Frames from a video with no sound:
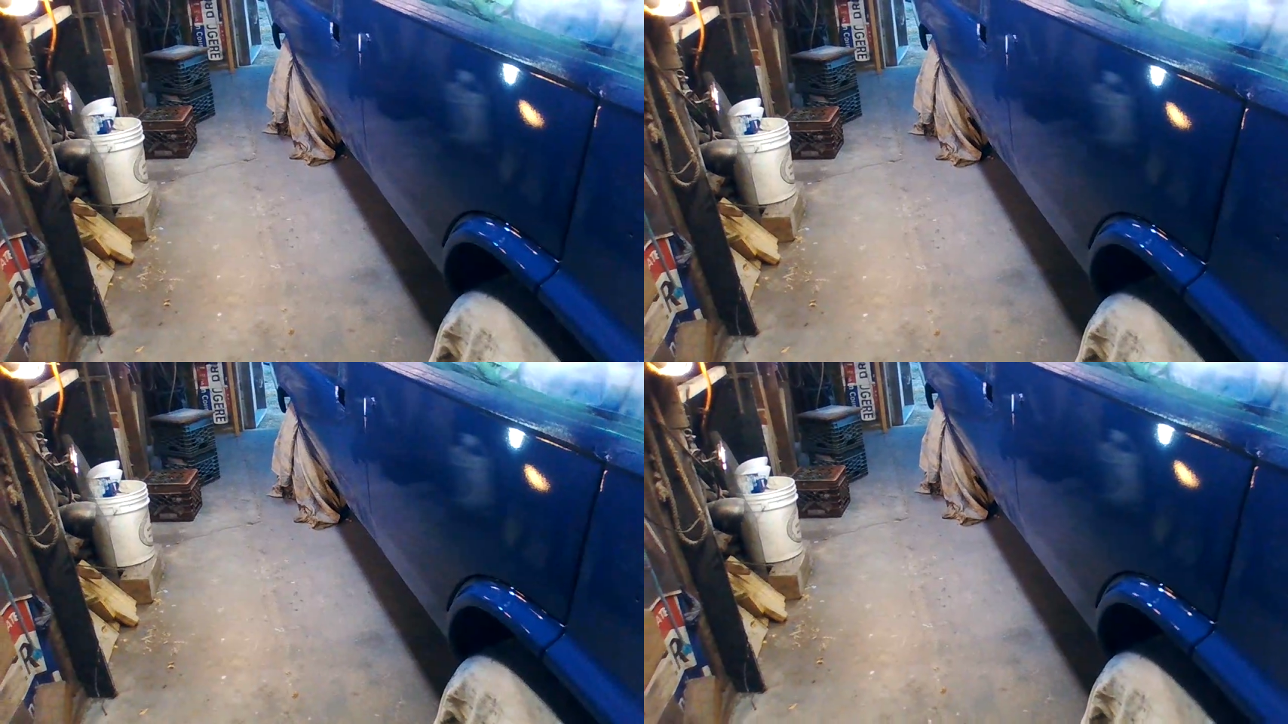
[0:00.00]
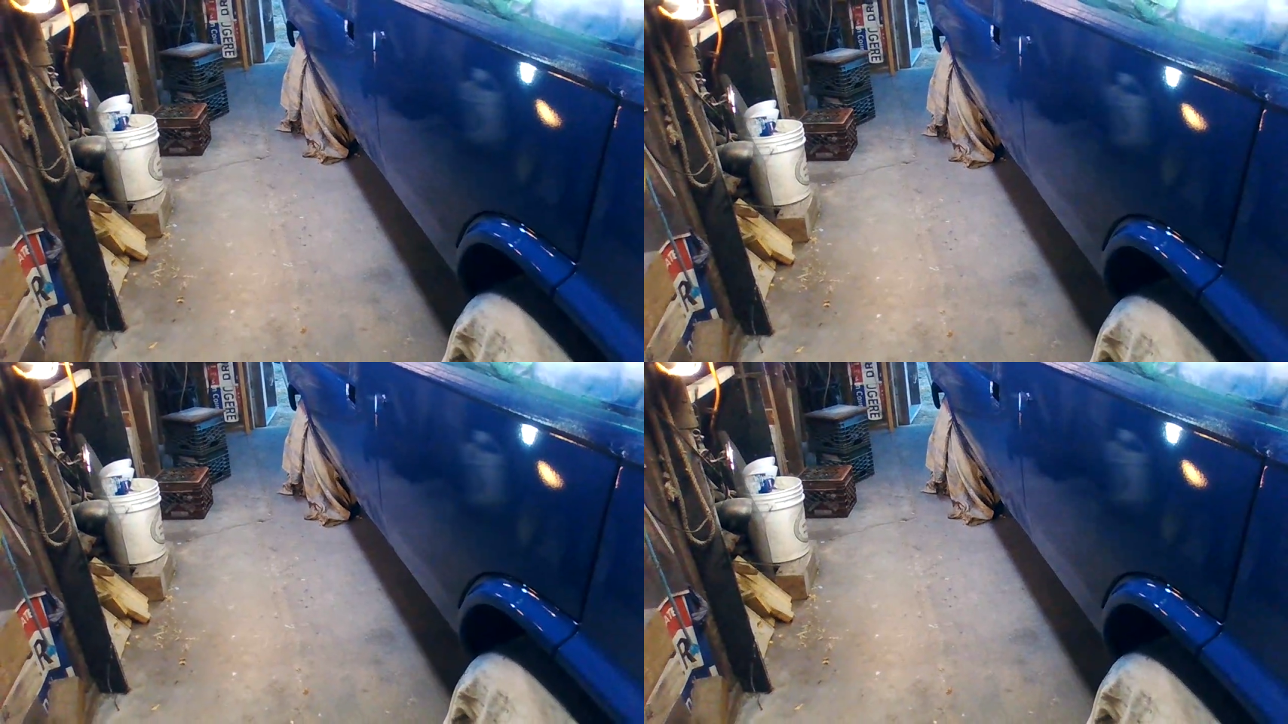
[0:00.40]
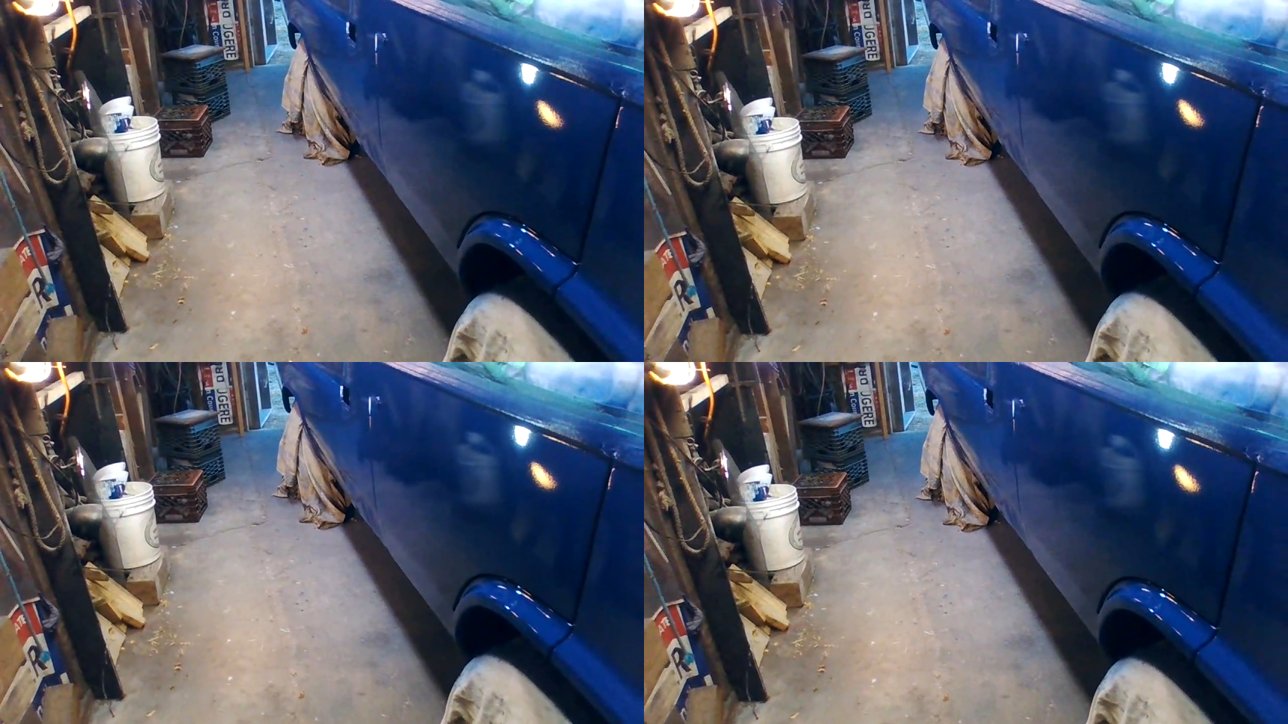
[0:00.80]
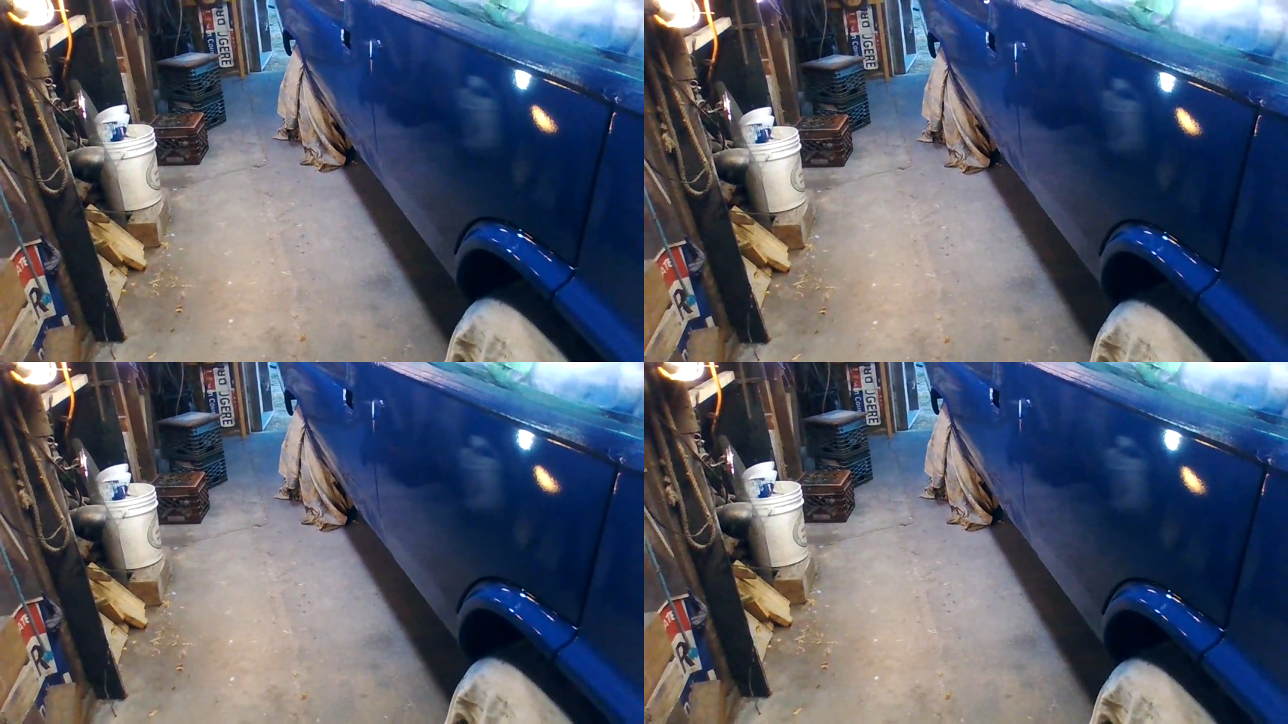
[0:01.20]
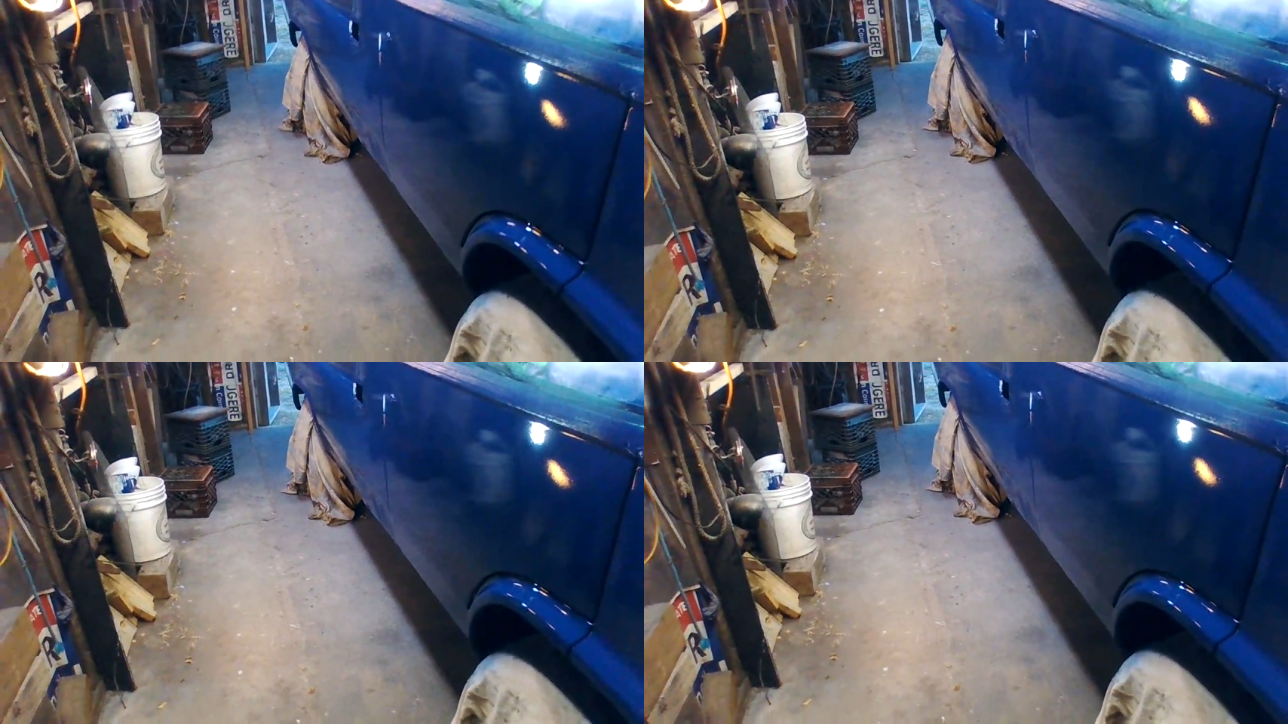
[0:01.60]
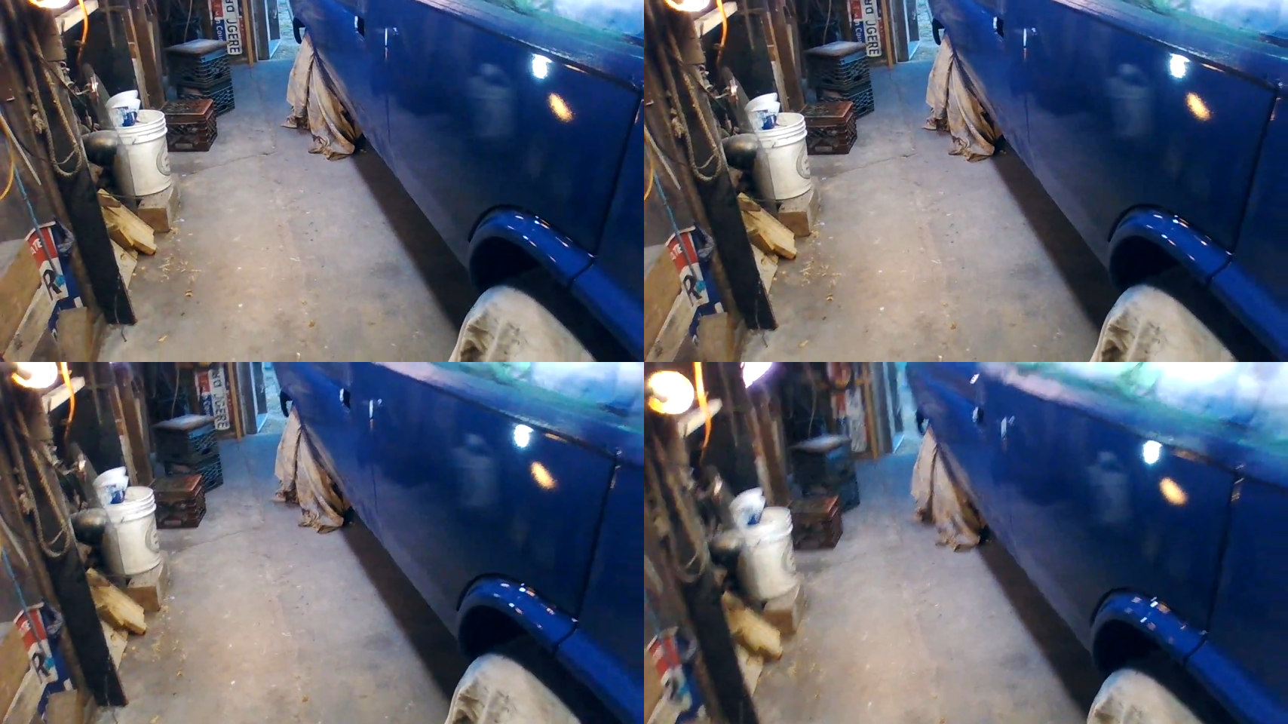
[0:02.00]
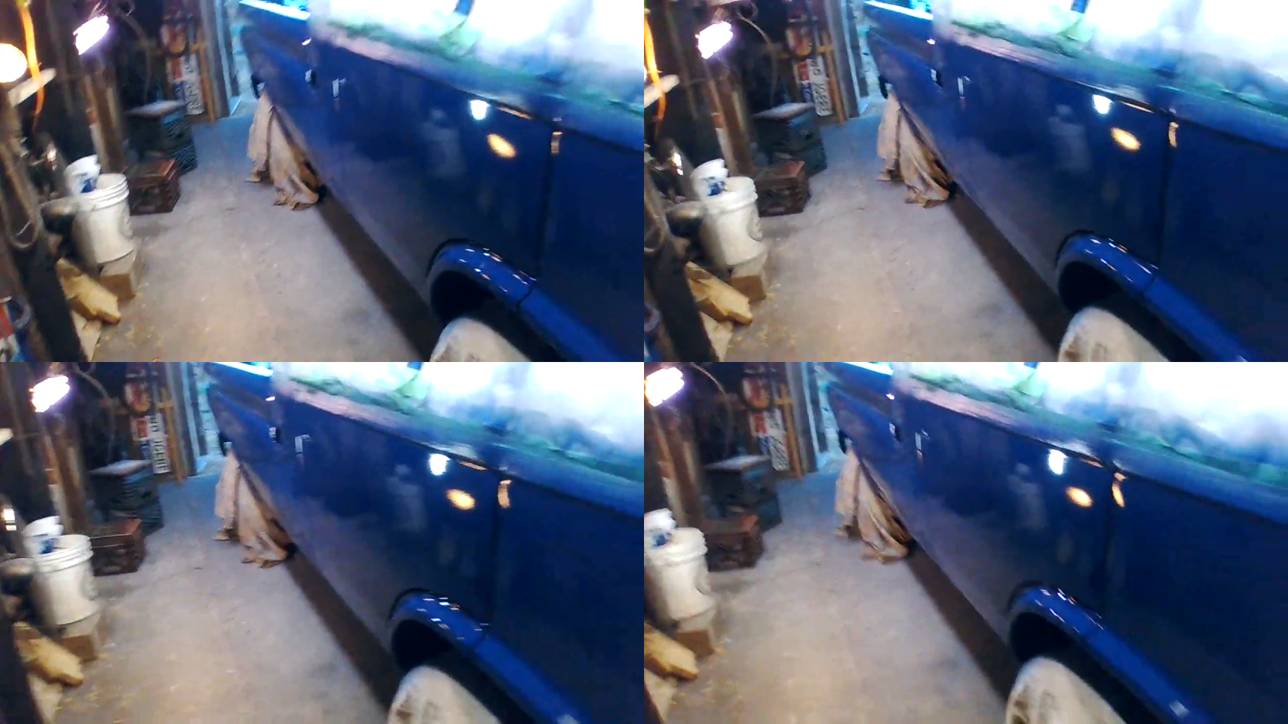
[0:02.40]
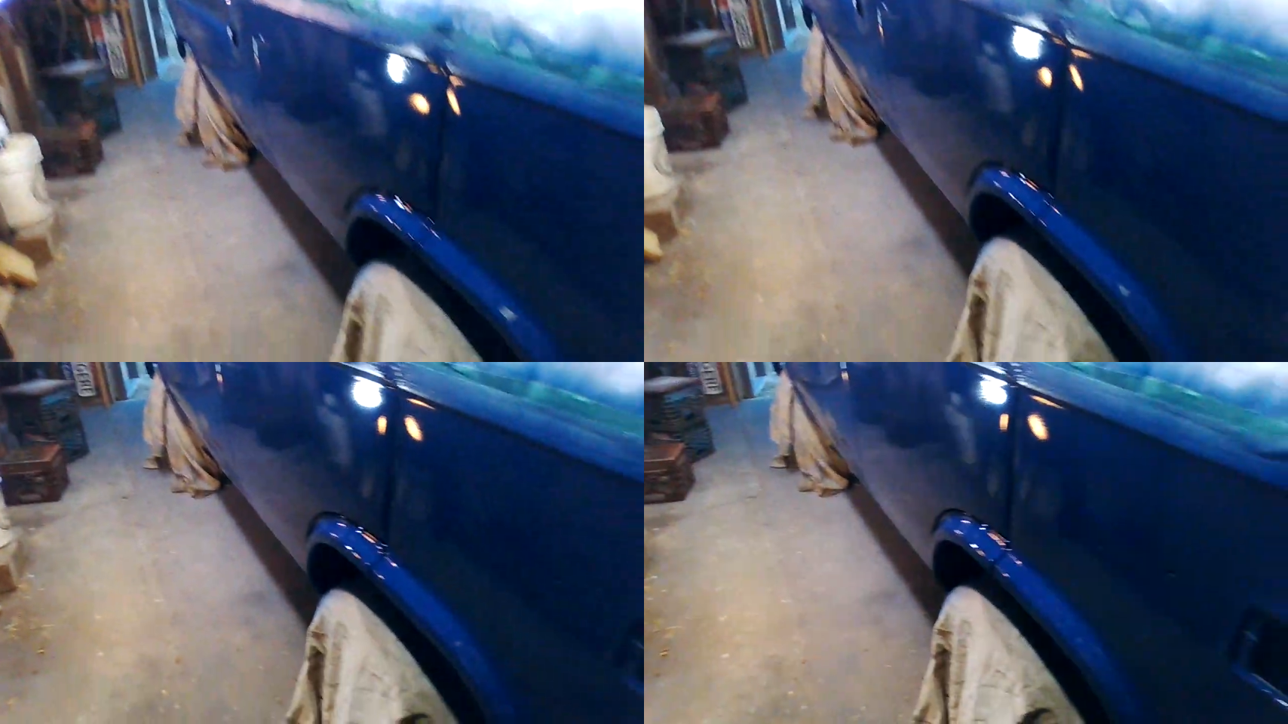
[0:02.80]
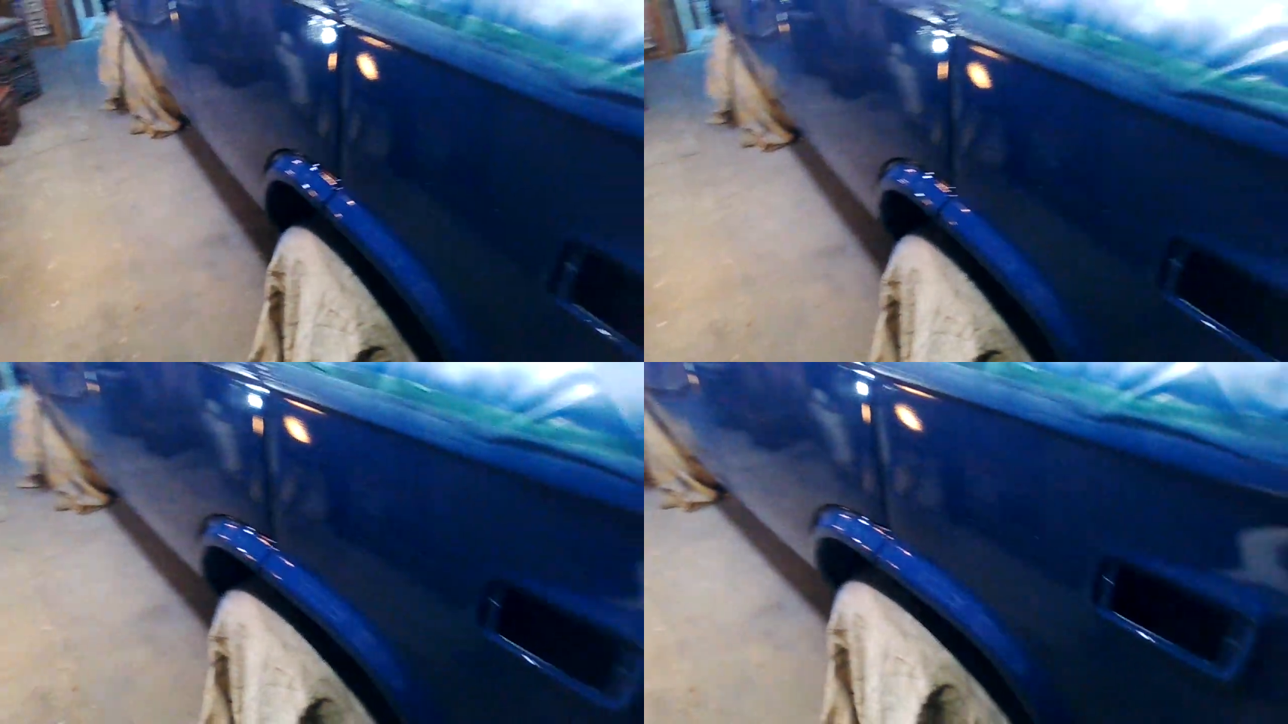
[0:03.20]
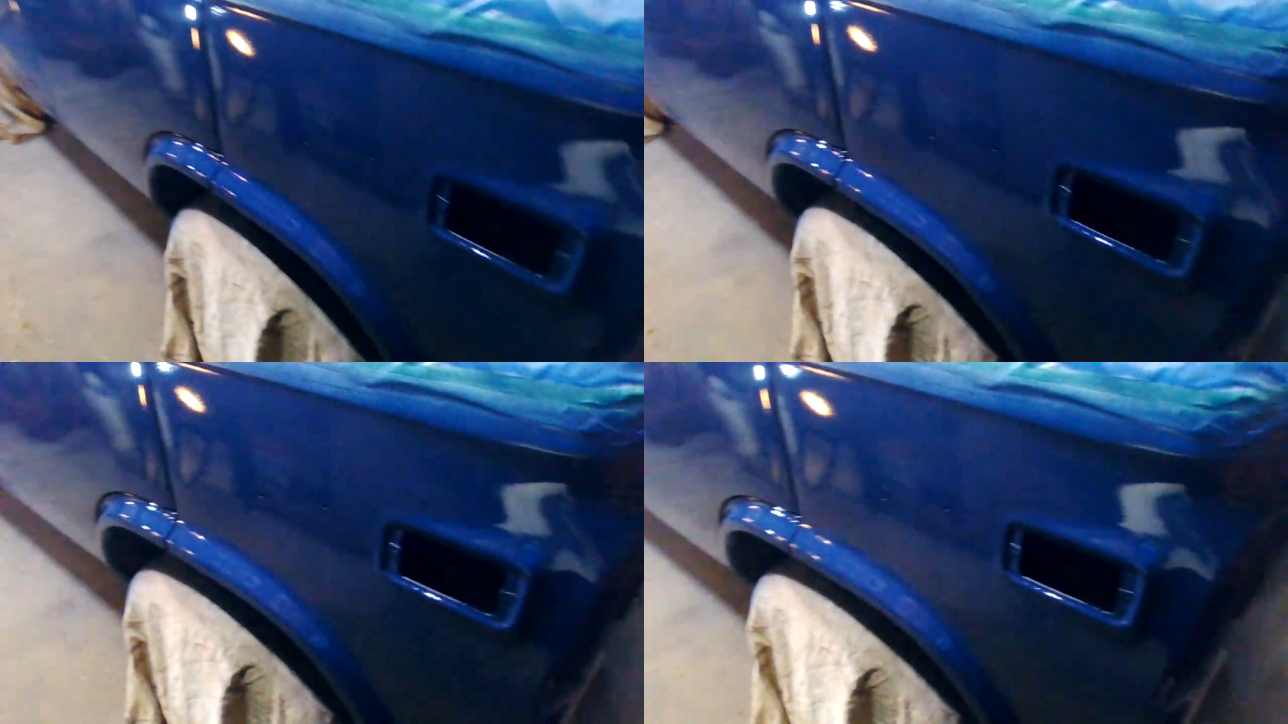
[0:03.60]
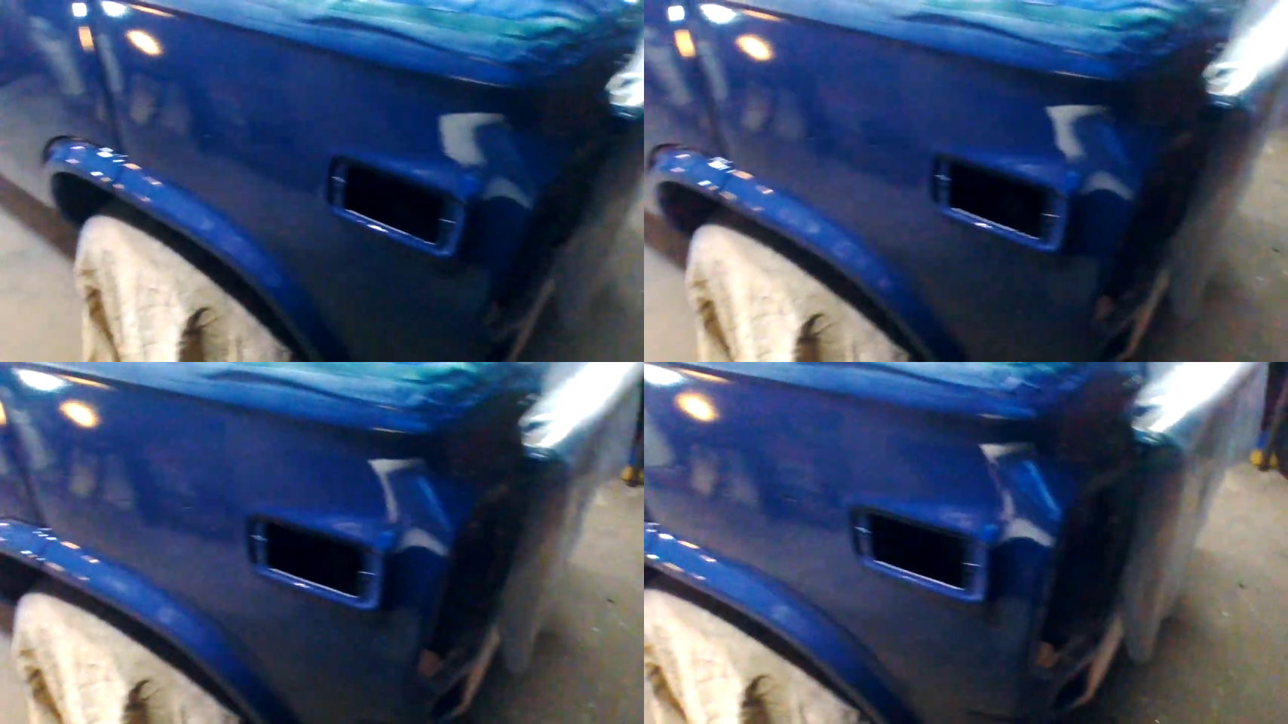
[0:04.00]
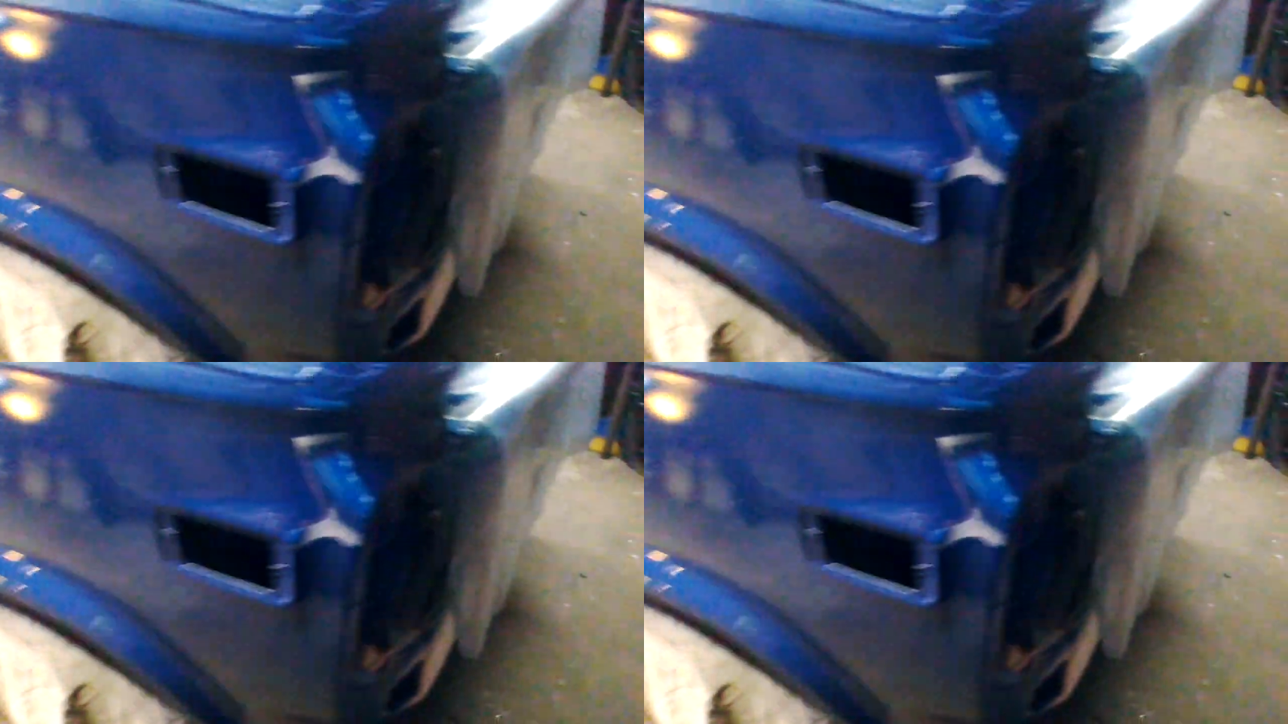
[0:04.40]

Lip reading: No face is visible, so there are no lips to read.